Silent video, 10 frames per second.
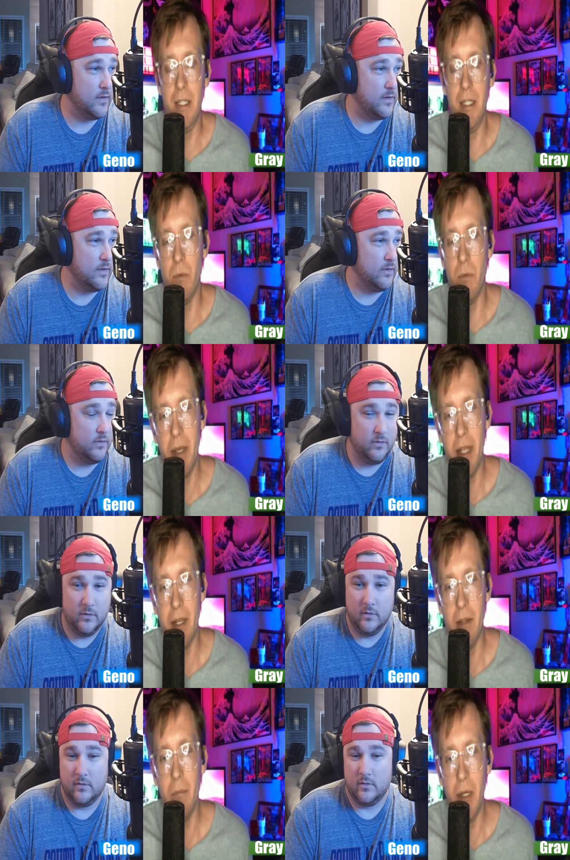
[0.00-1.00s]
Speaker 1: it can get
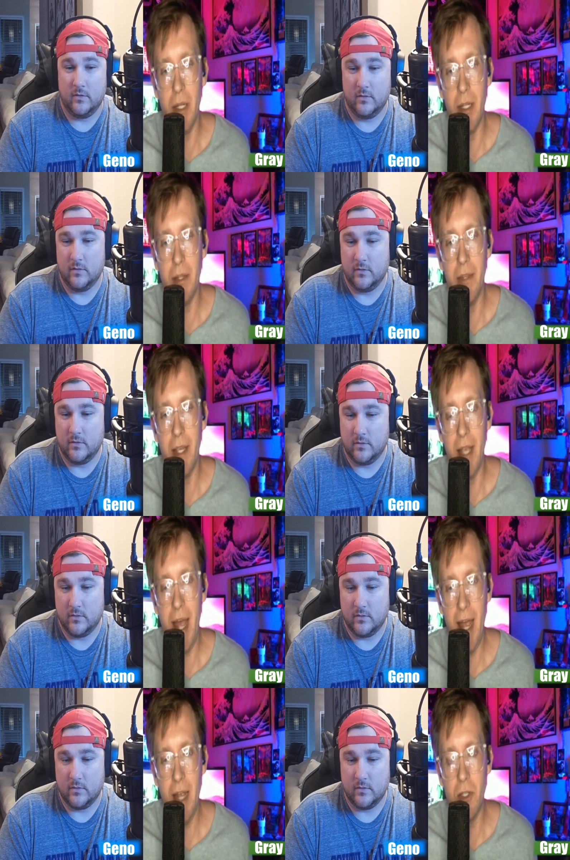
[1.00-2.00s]
repetitive, but
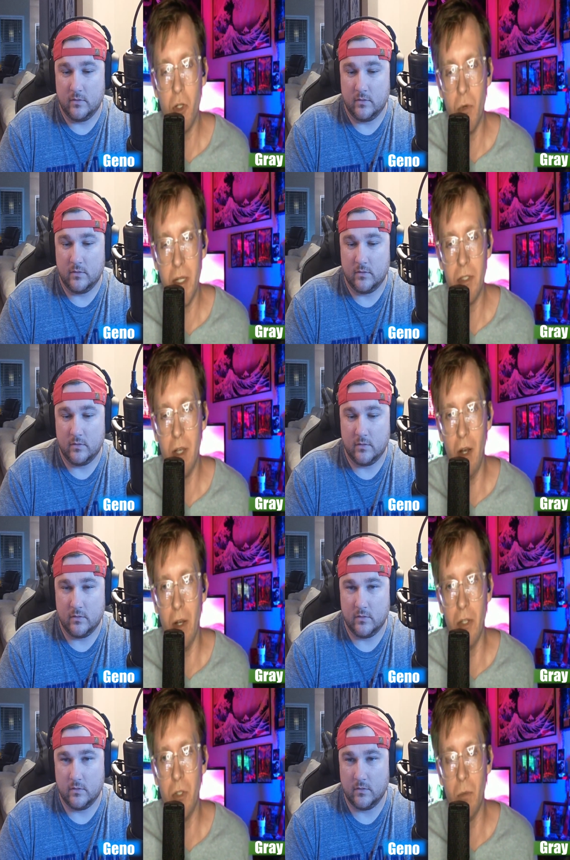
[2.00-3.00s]
they add twists
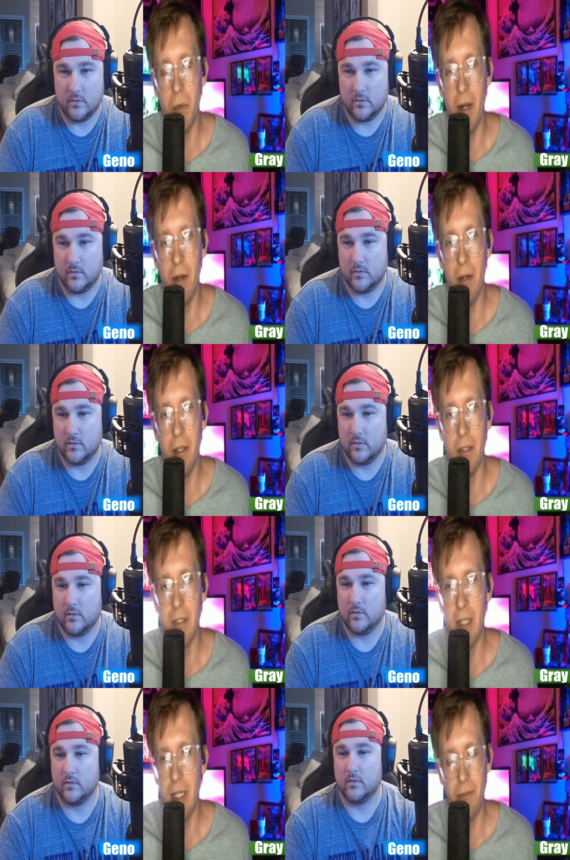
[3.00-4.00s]
on it to where
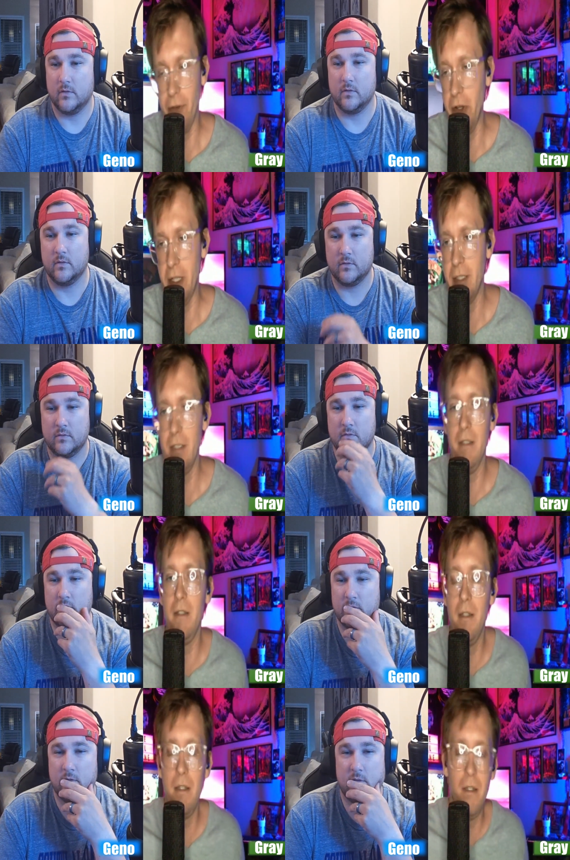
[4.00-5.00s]
it stays fun.
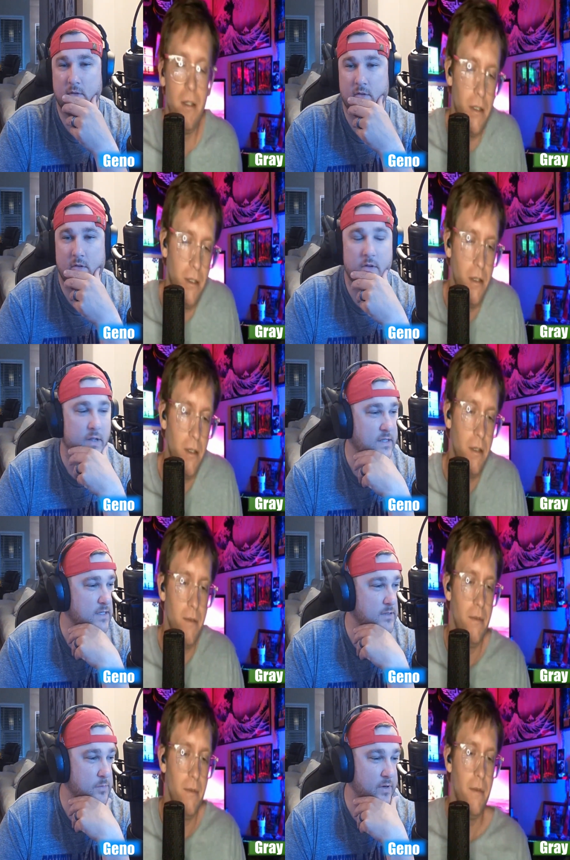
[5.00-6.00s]
Speaker 2: That
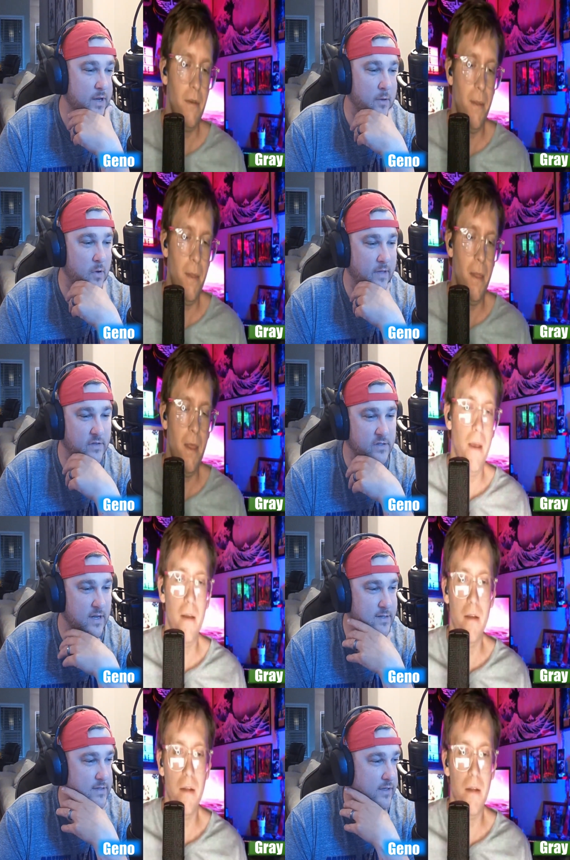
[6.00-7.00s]
seems pretty neat. I'm gonna have to
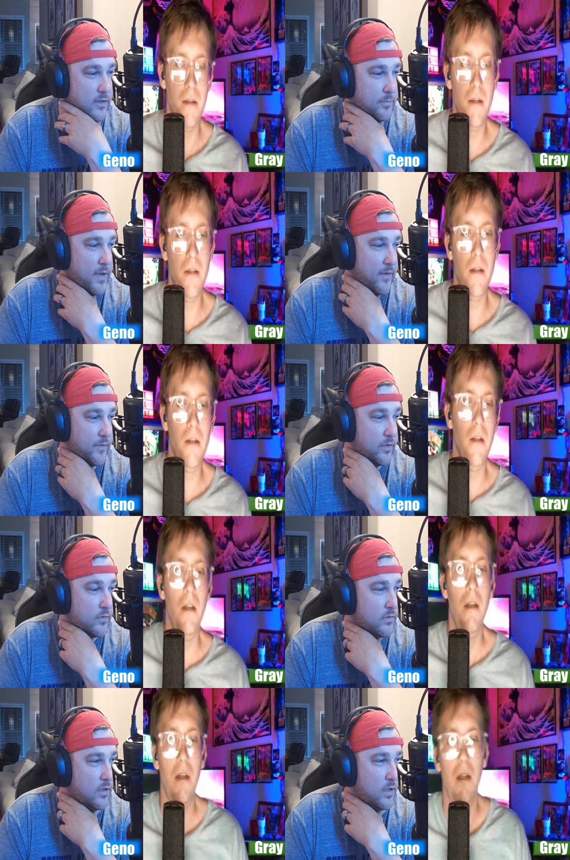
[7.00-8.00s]
snatch that up after.
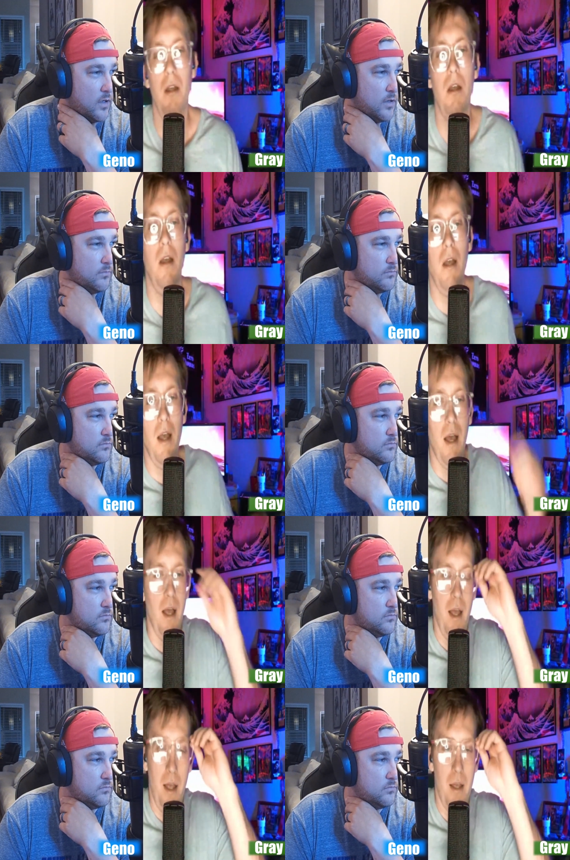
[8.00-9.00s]
Uh,
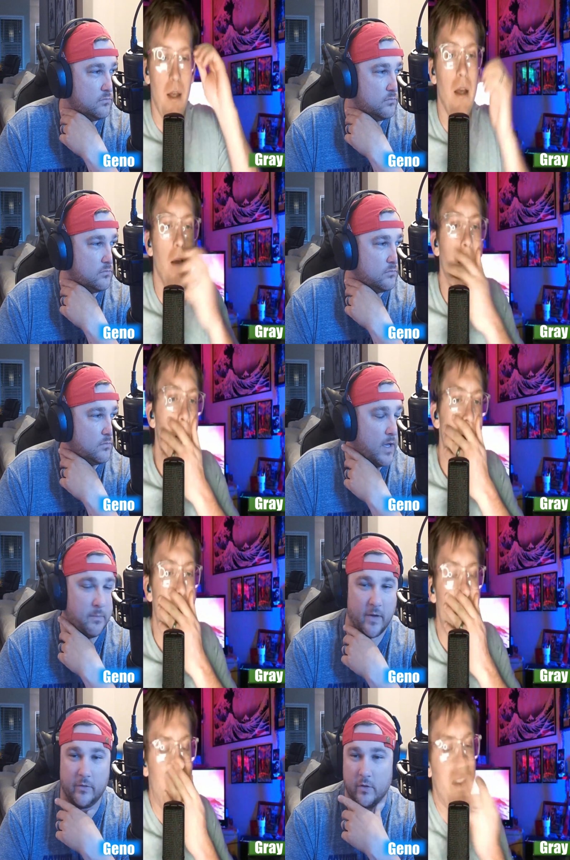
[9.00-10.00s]
I'm
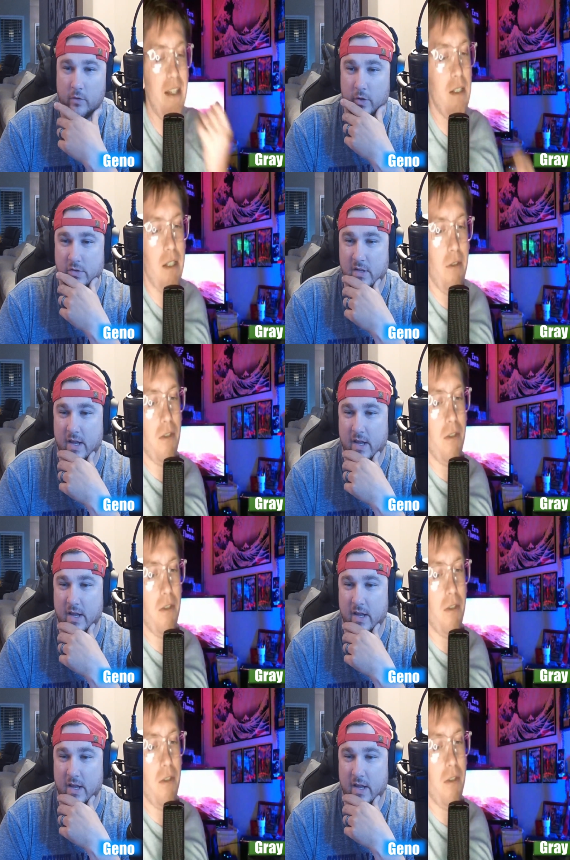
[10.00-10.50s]
definitely gonna. I think it's